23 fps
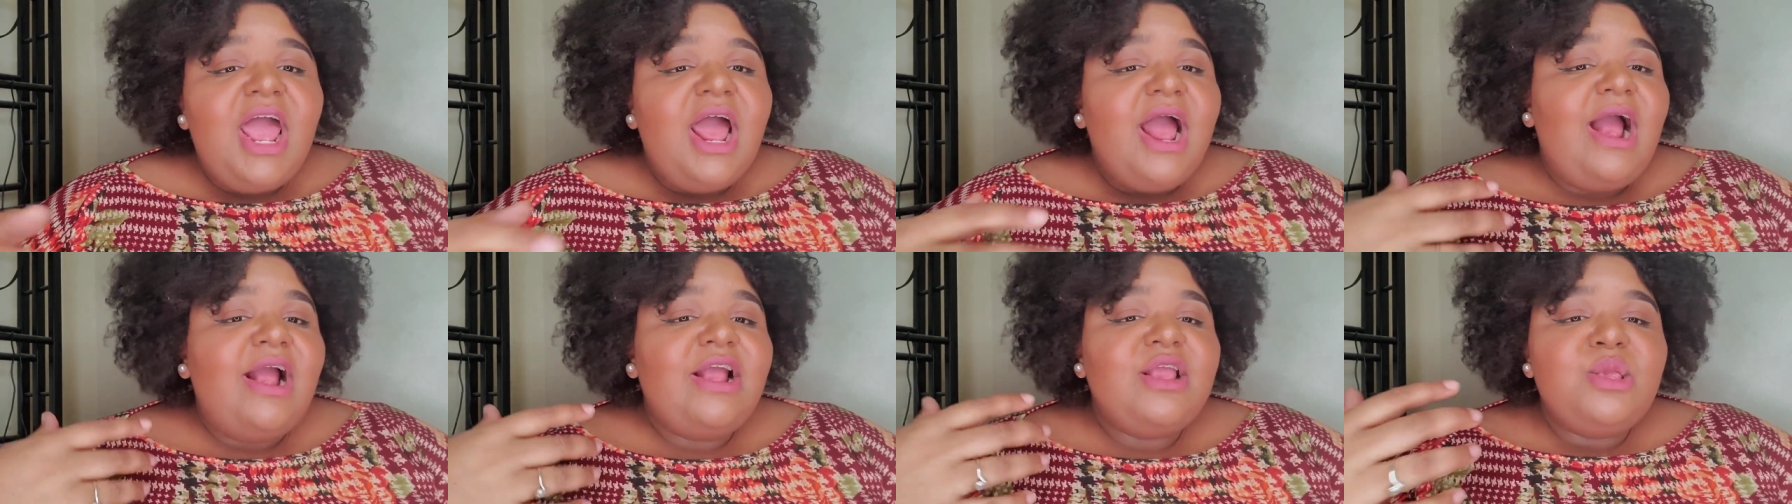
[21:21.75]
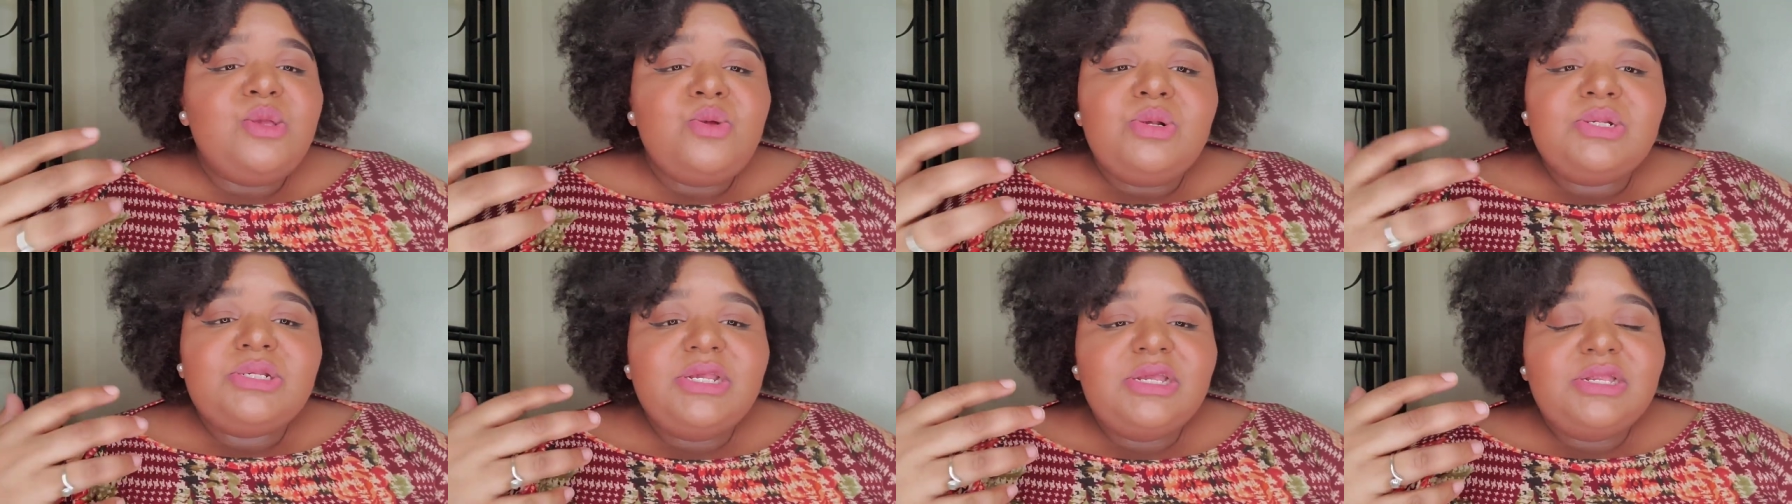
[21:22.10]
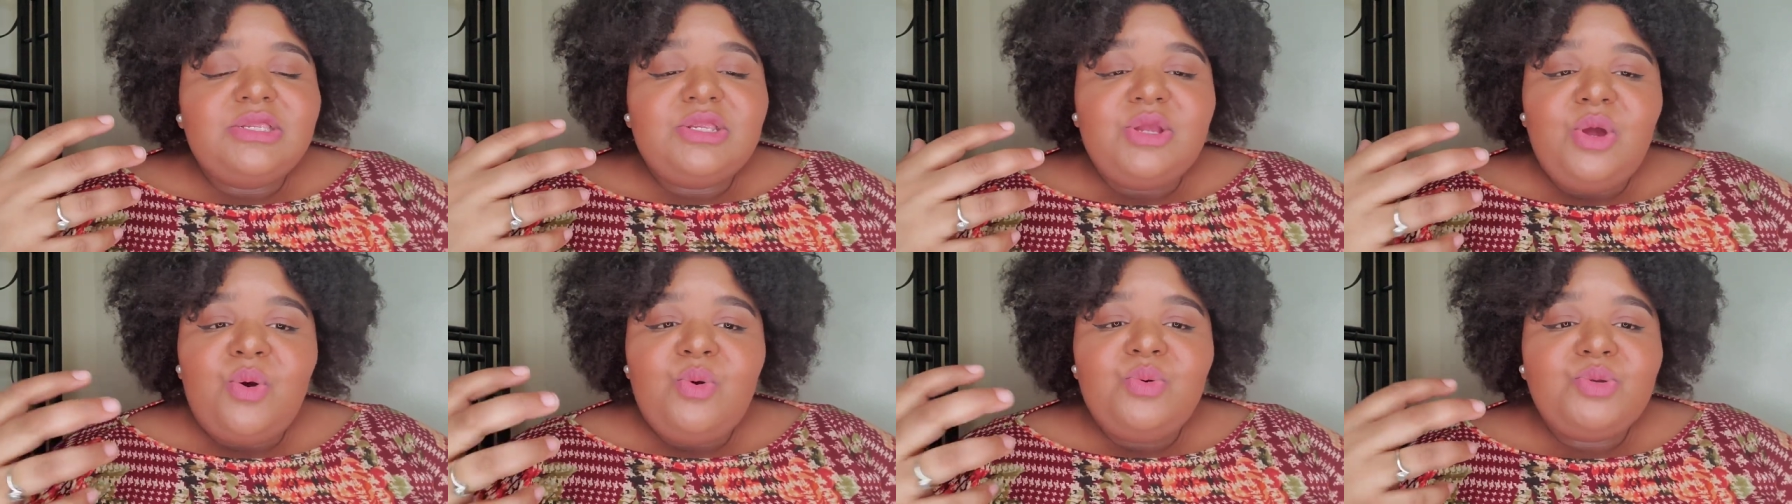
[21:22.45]
I usually
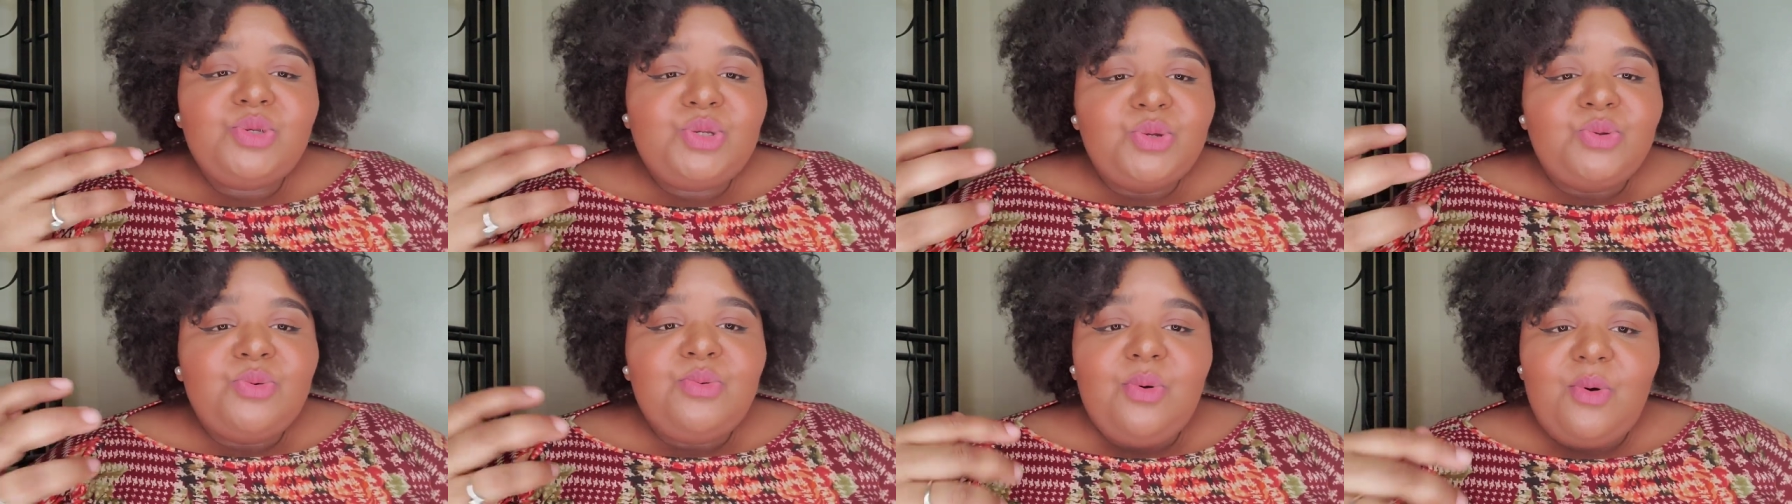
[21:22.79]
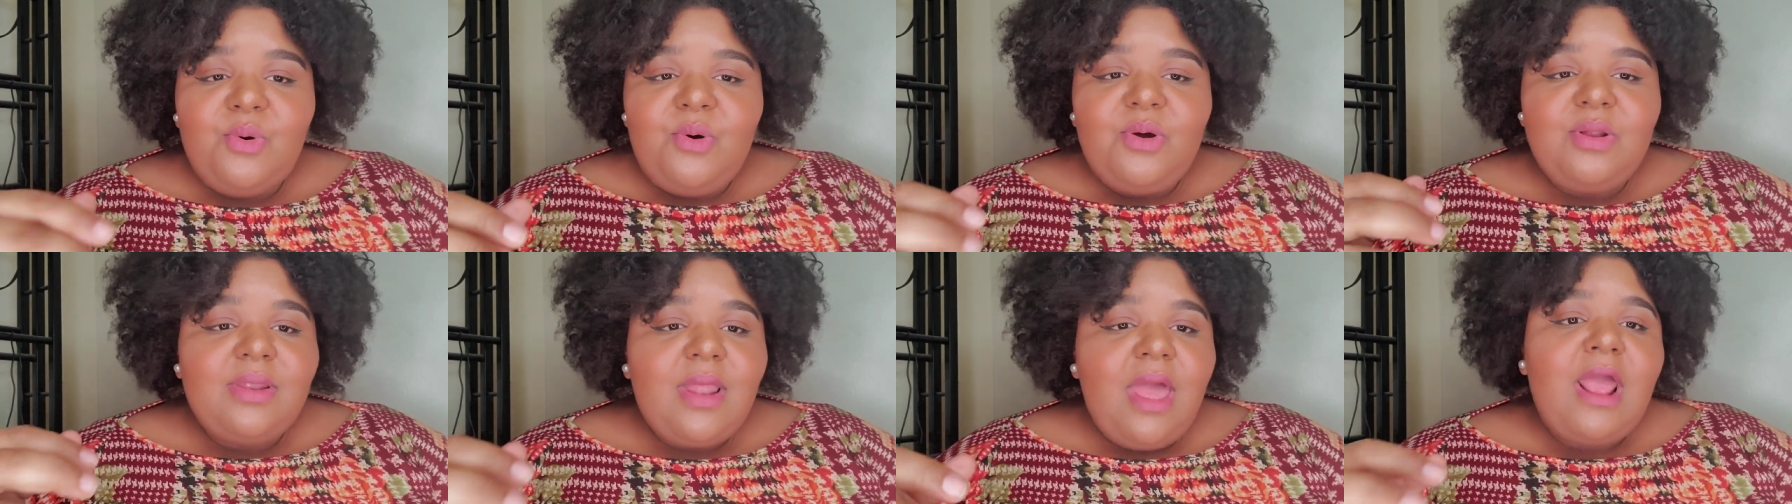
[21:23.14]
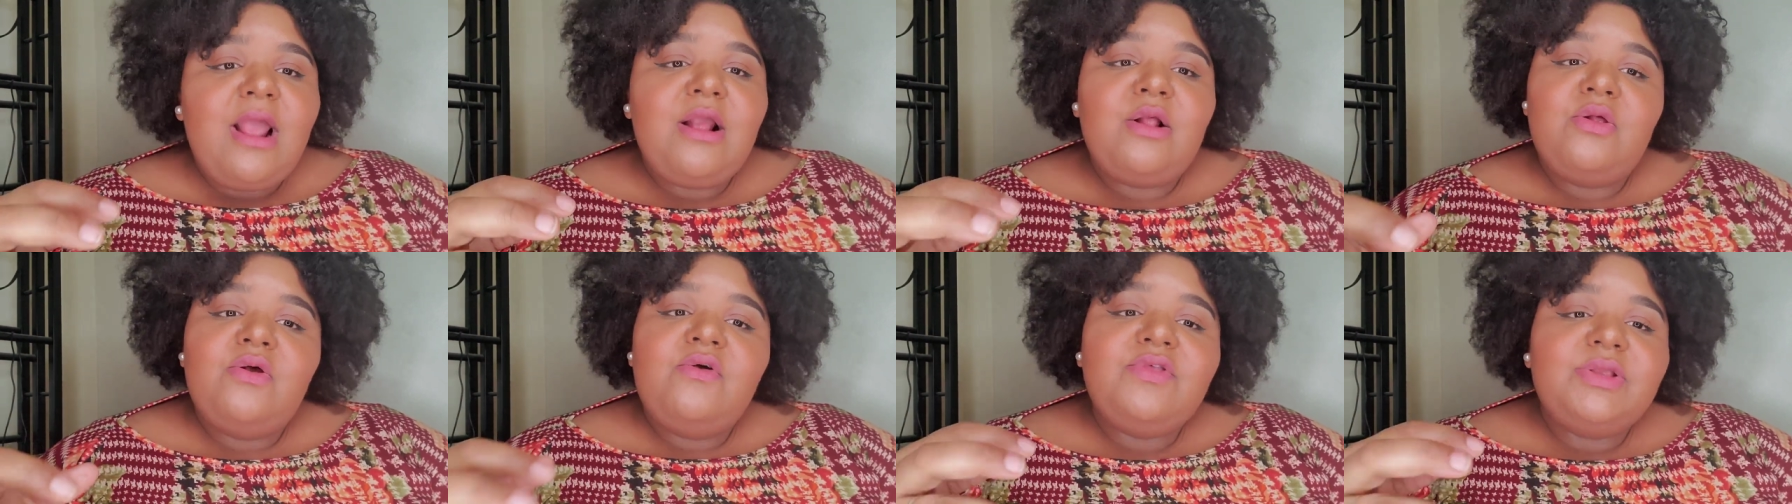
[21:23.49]
don't do
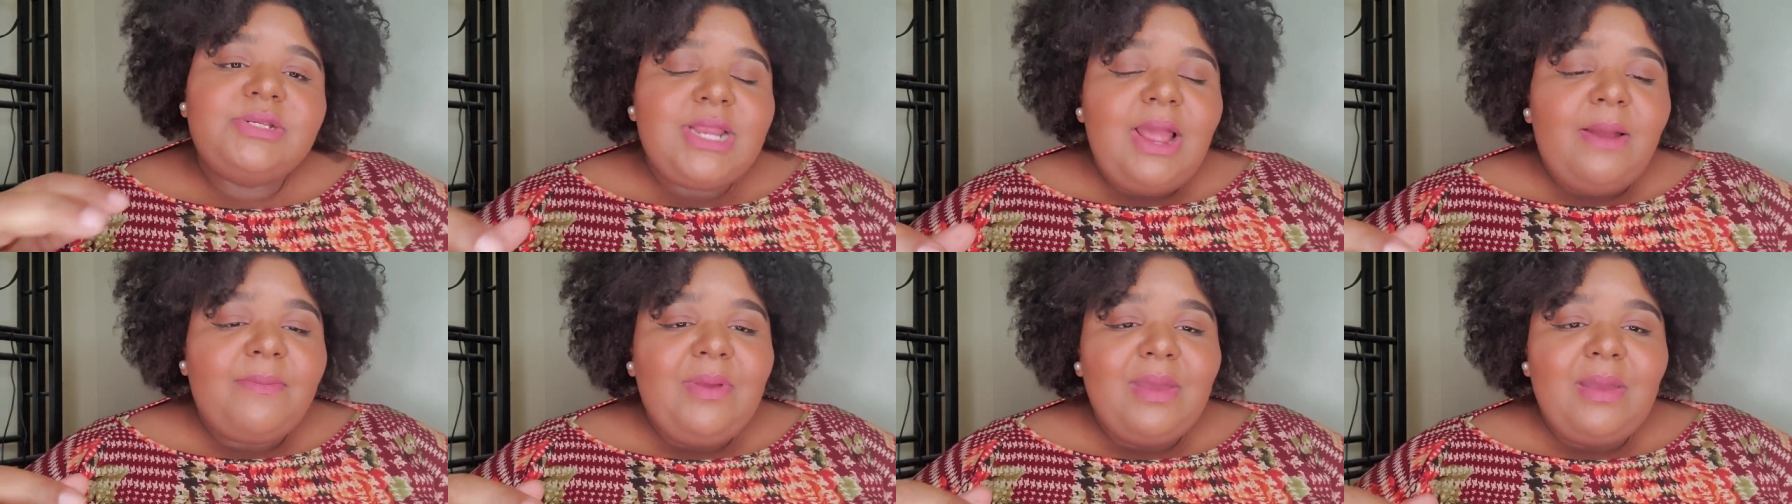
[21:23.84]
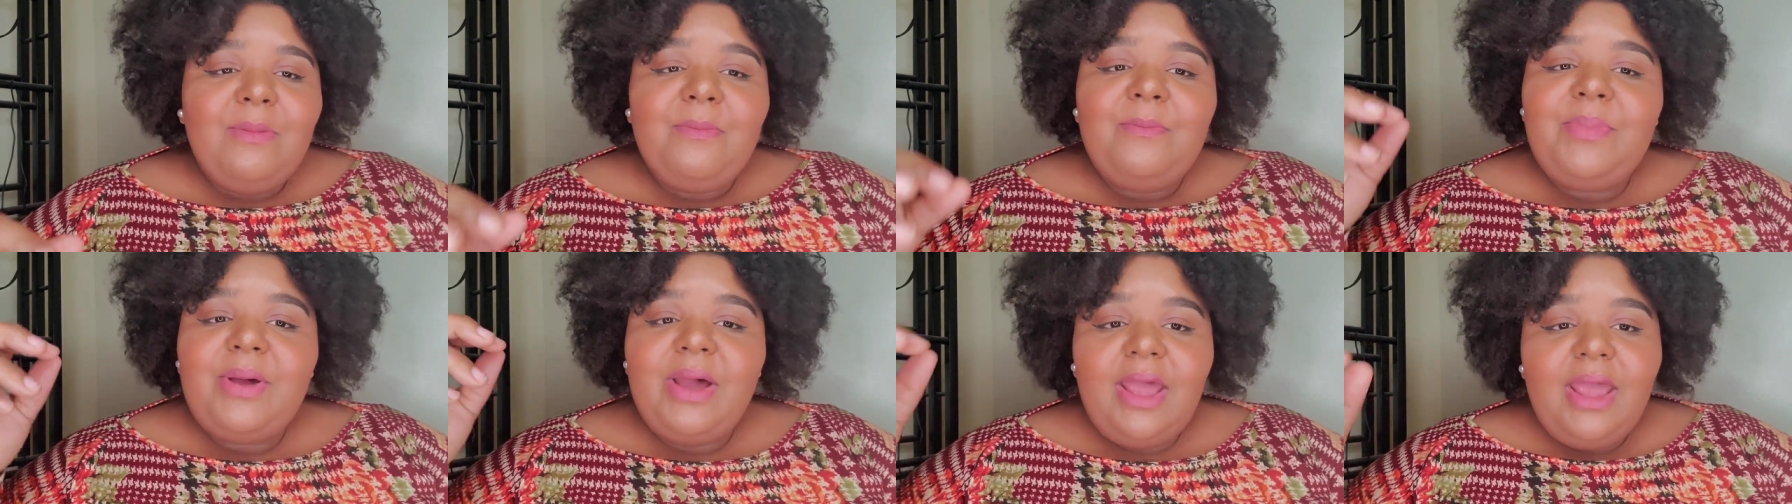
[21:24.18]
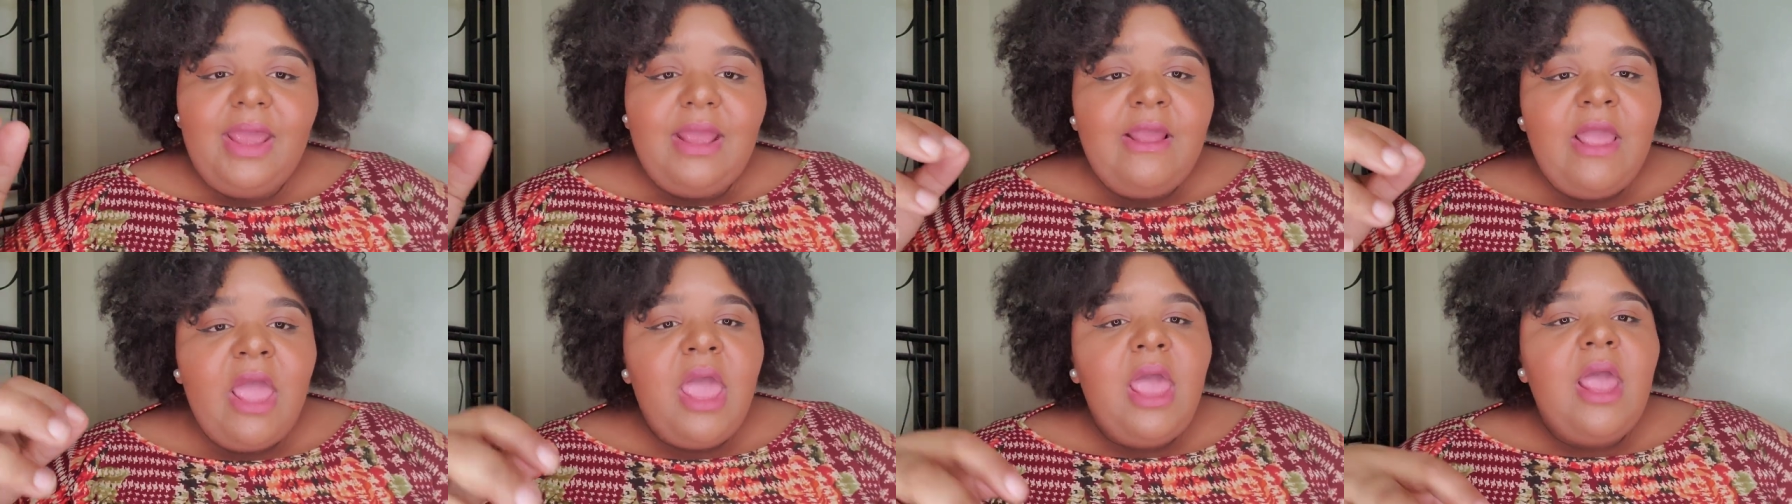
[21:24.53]
online clothing shopping,
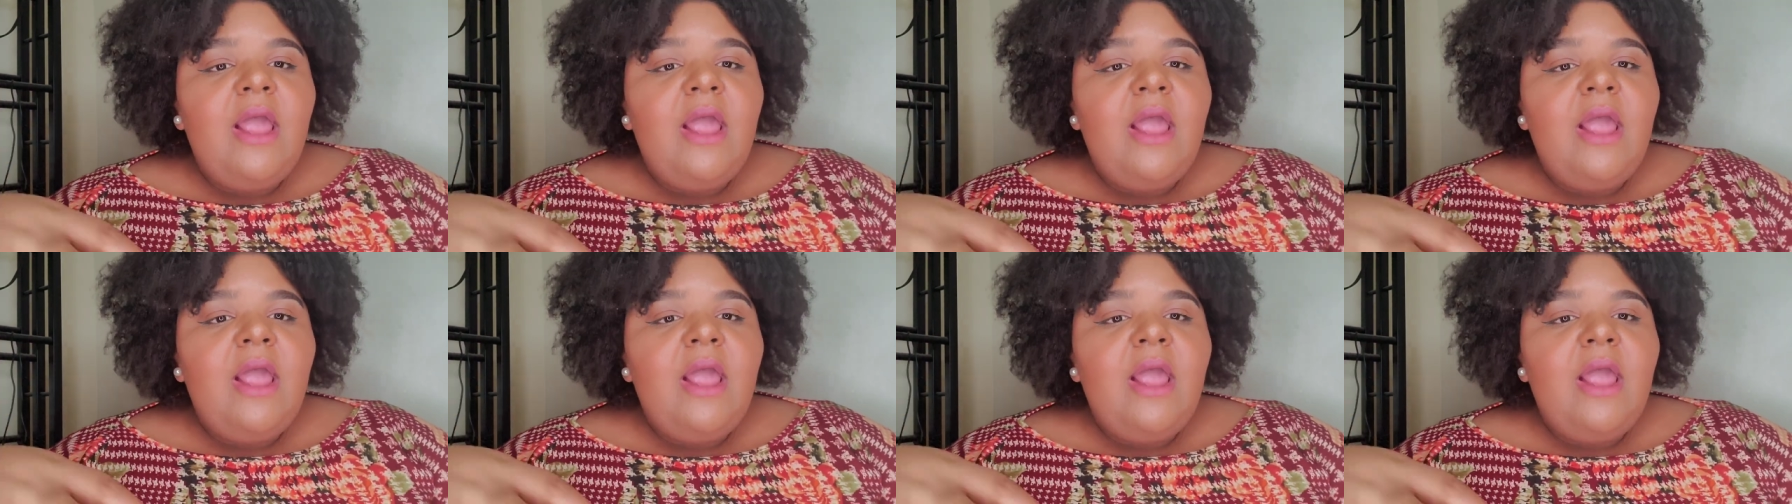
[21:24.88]
but